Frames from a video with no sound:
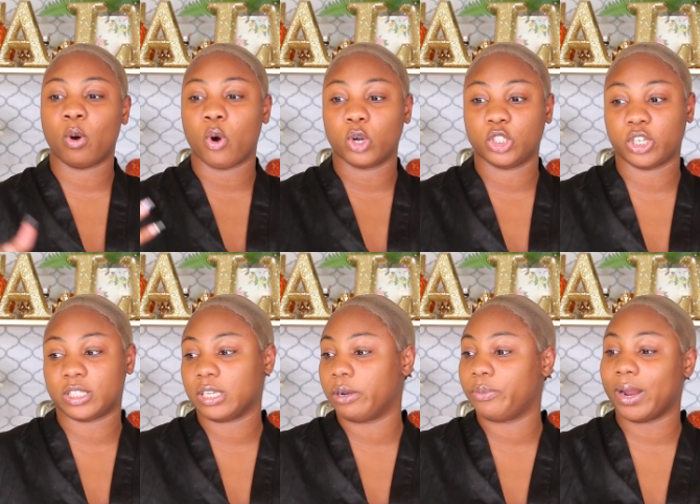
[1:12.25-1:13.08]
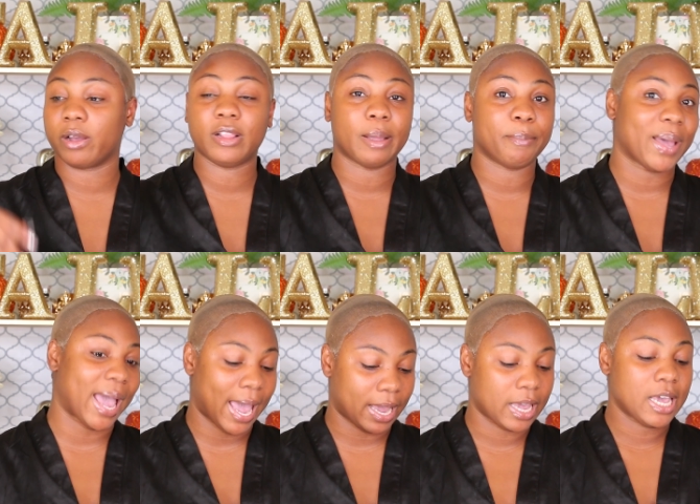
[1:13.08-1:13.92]
or just a regular
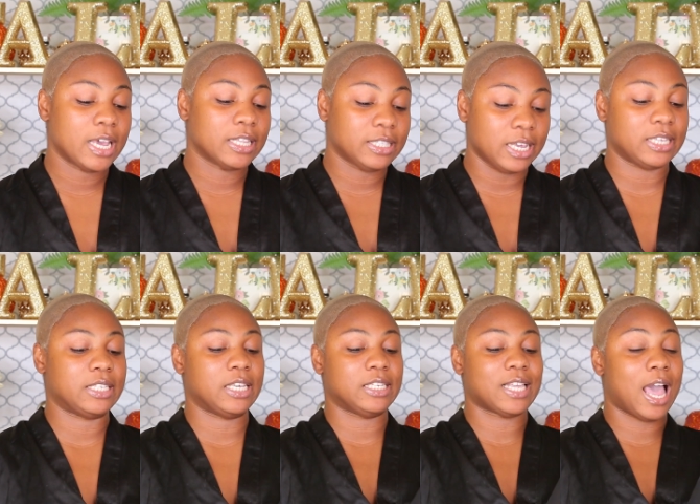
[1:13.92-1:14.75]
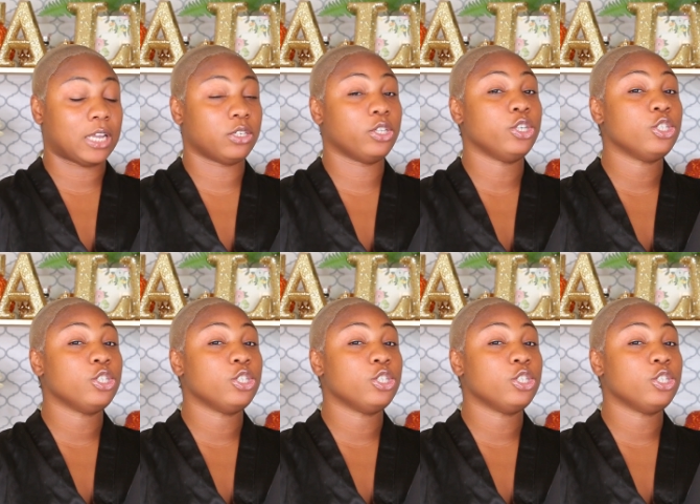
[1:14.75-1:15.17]
bag. This is actually